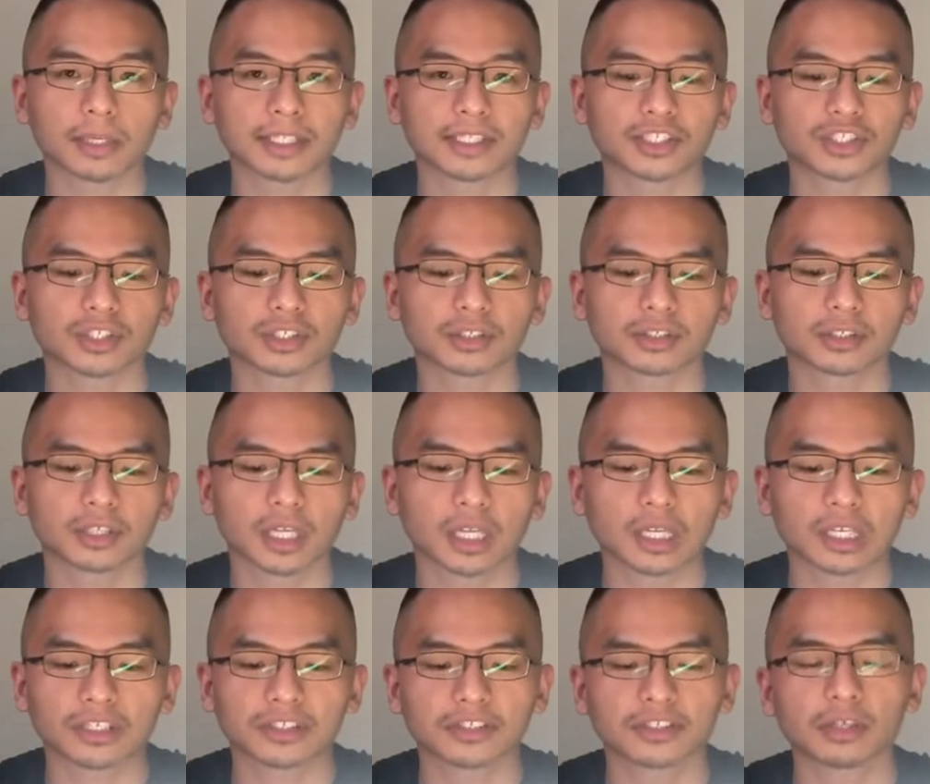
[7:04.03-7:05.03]
It's just
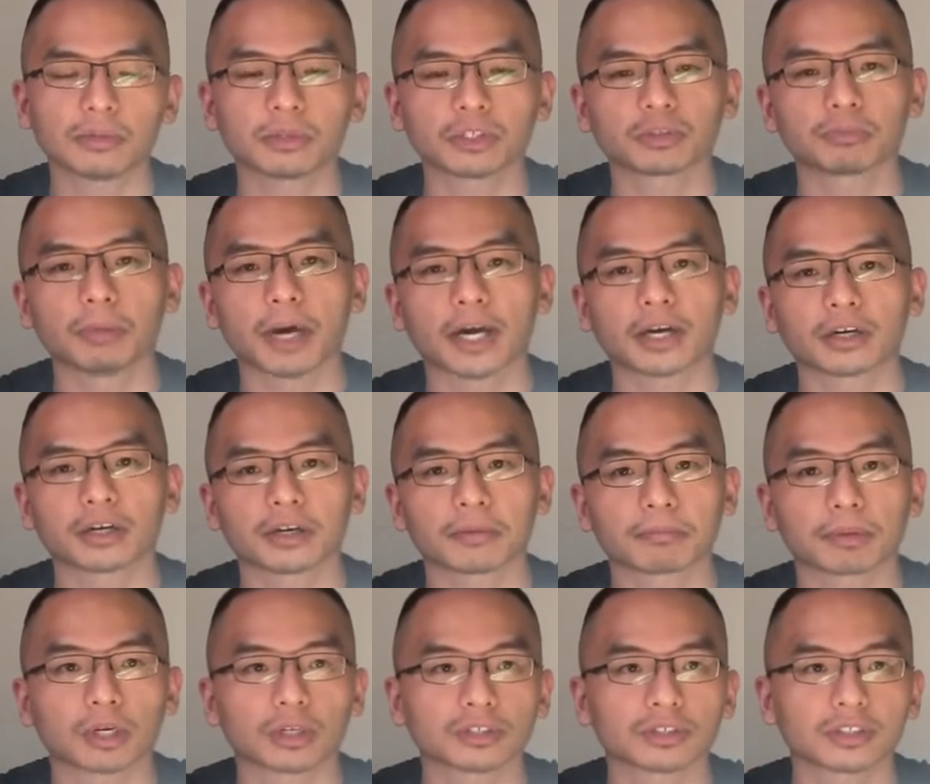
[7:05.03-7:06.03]
looks so much better
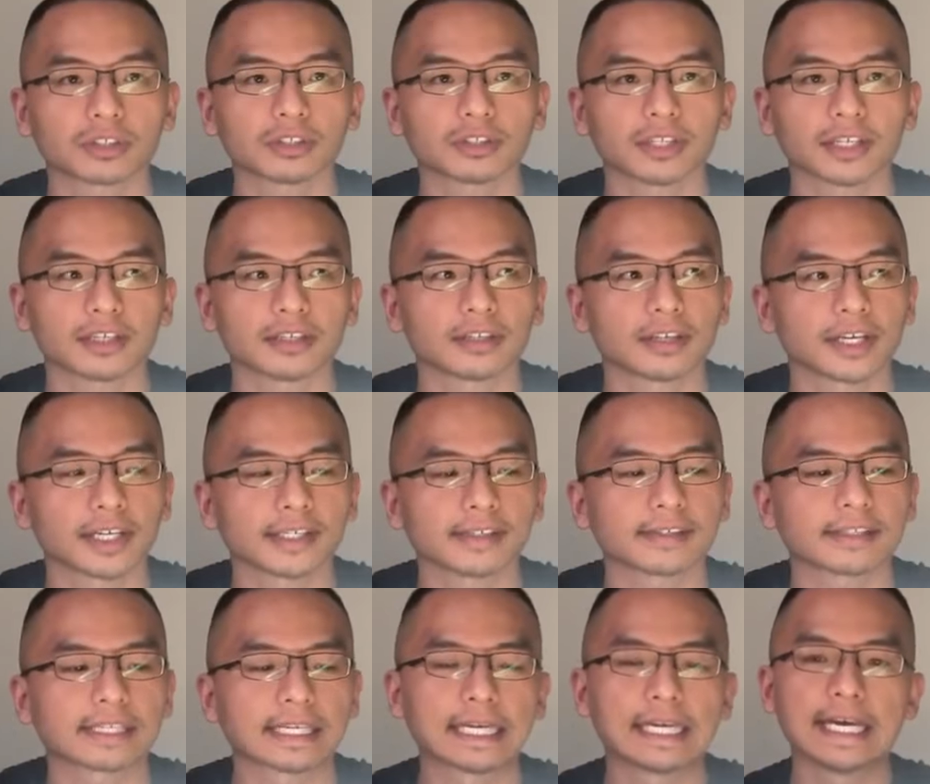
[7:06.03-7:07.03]
in person than it
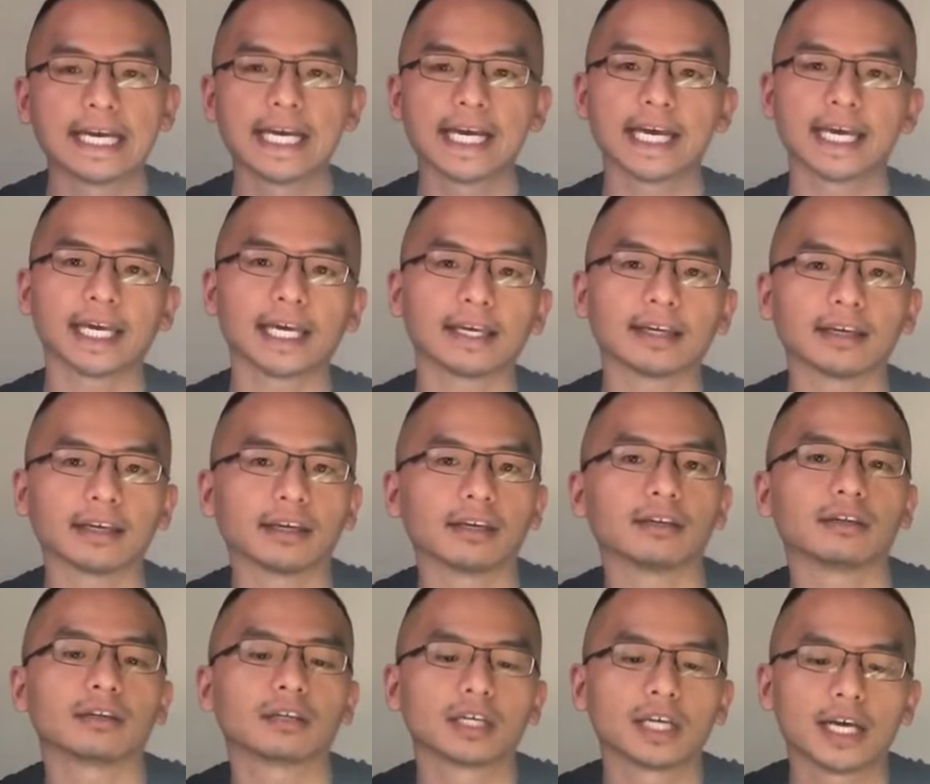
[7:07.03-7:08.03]
does
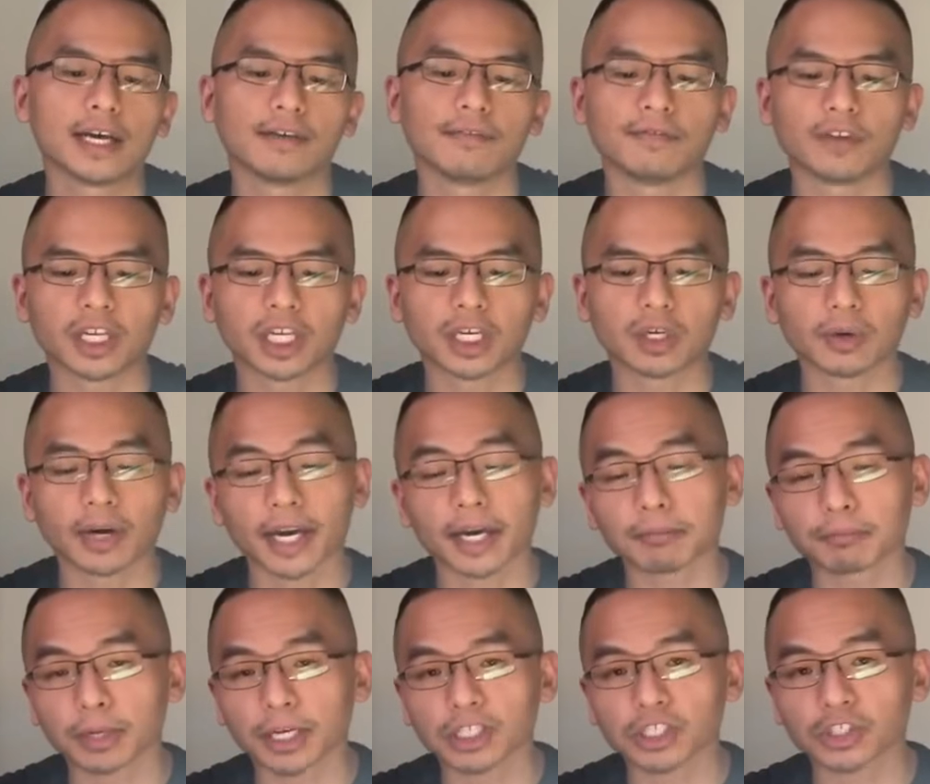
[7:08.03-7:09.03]
in video
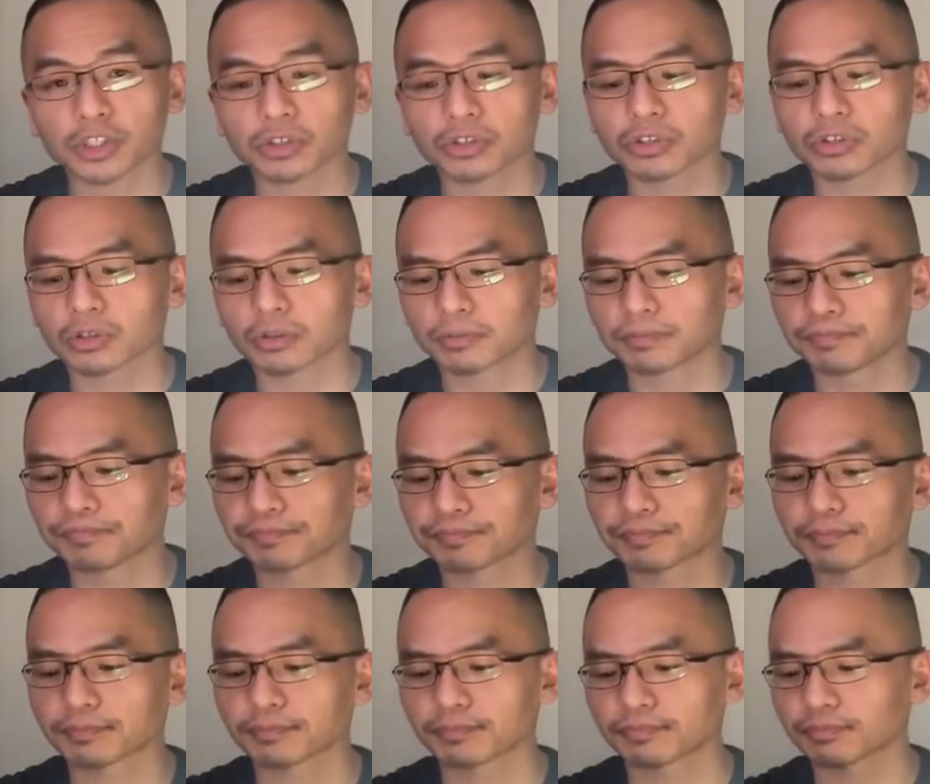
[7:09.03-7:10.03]
and pictures.
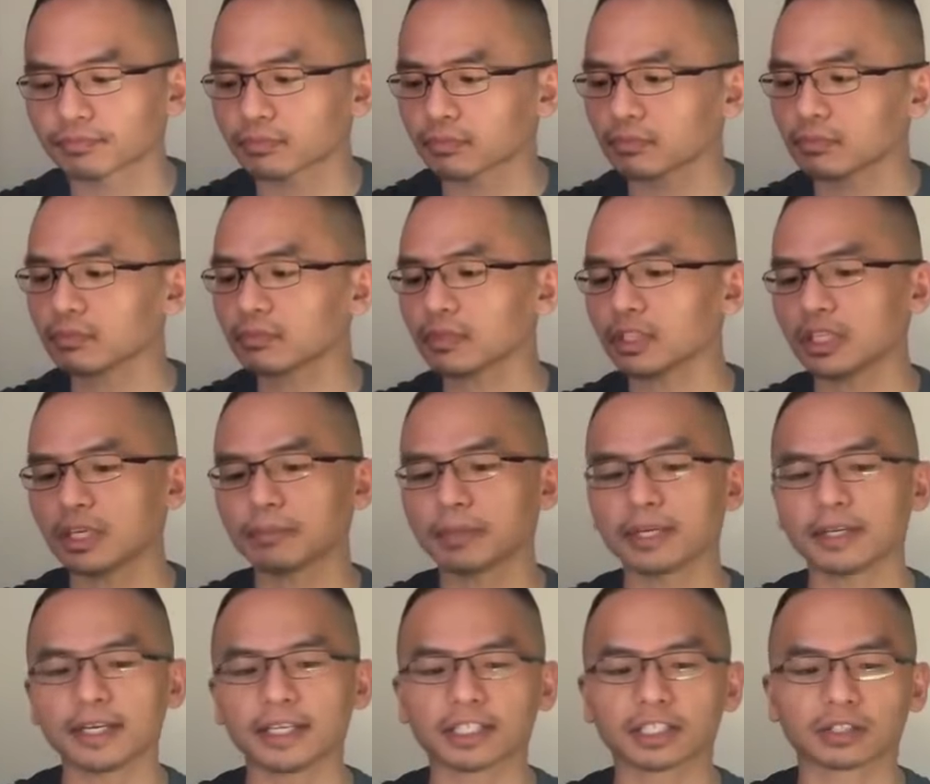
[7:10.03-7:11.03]
I
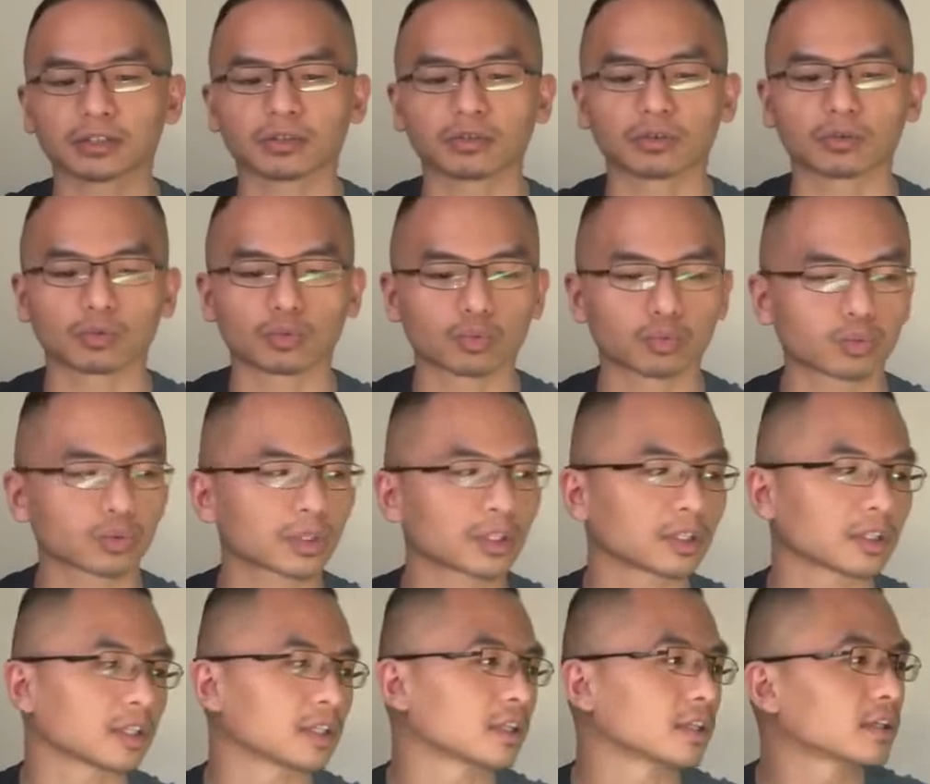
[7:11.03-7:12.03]
mean, it's
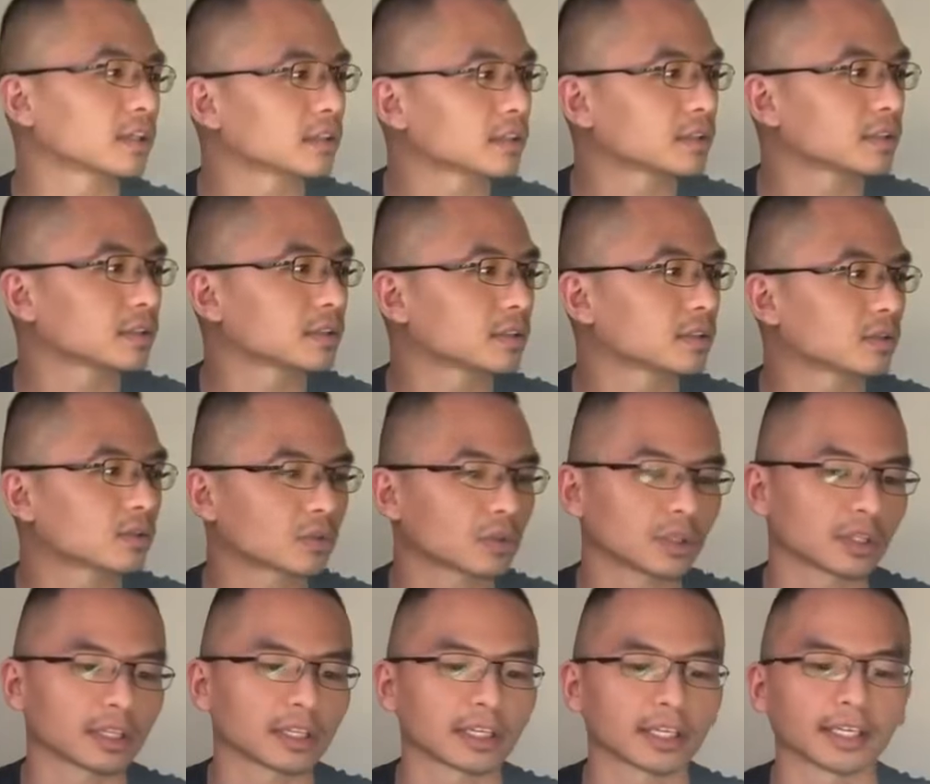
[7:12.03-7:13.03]
really,
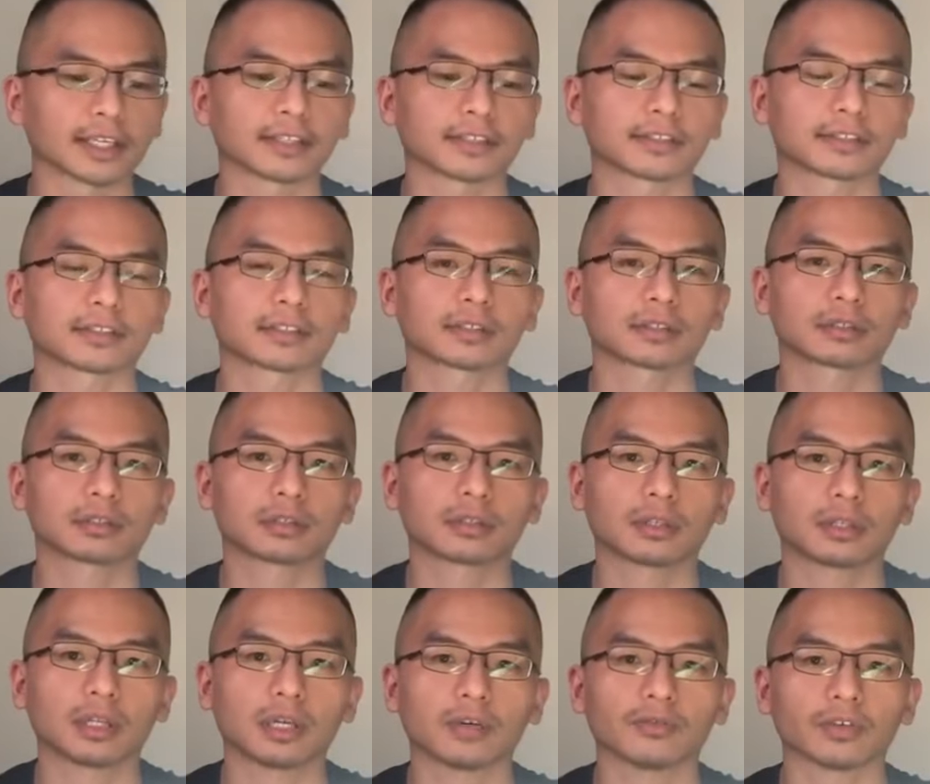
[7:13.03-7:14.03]
really nice.
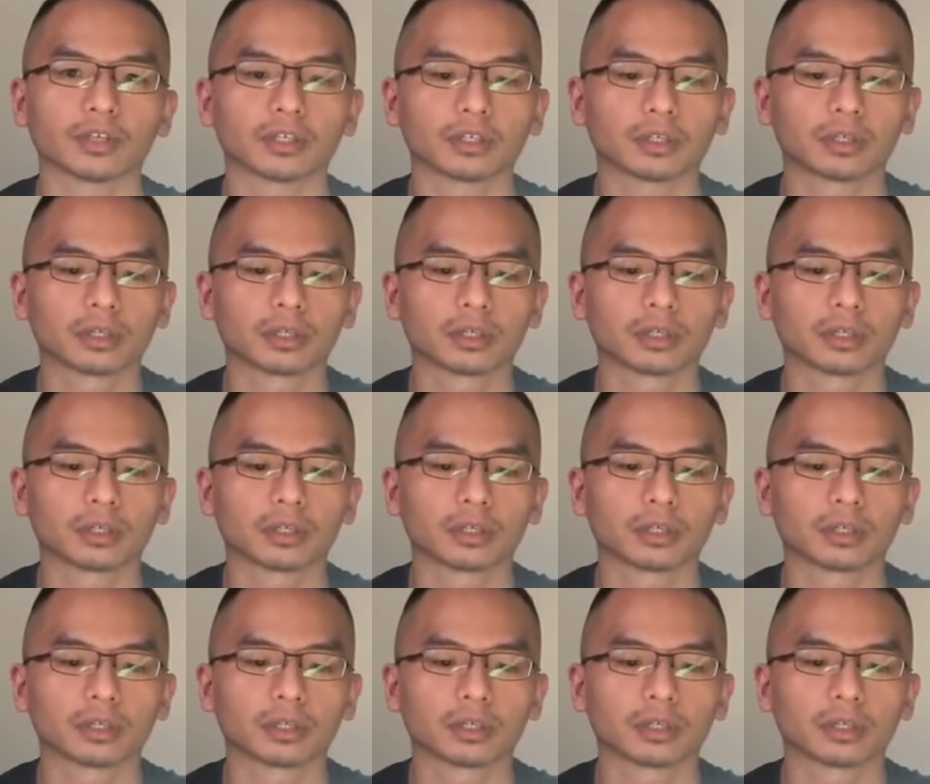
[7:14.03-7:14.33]
Love it.